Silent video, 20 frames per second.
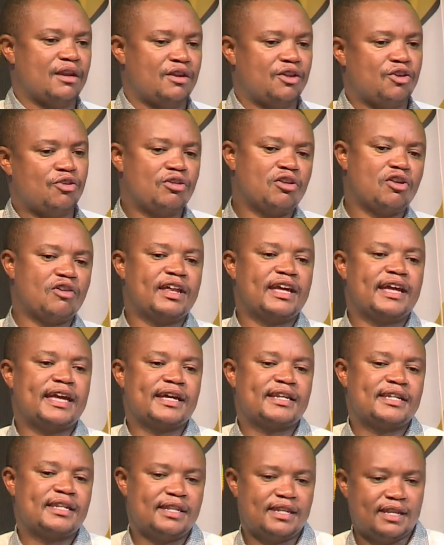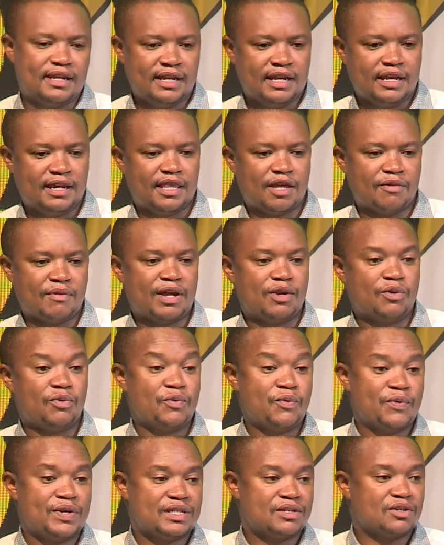you'll only get the one
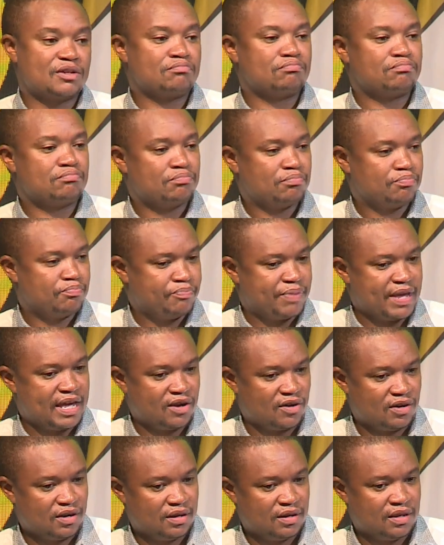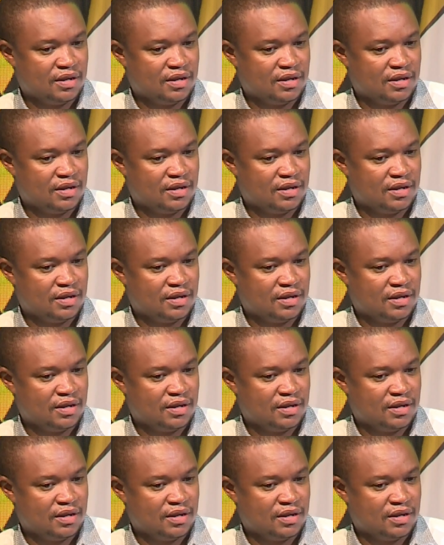who is on payroll.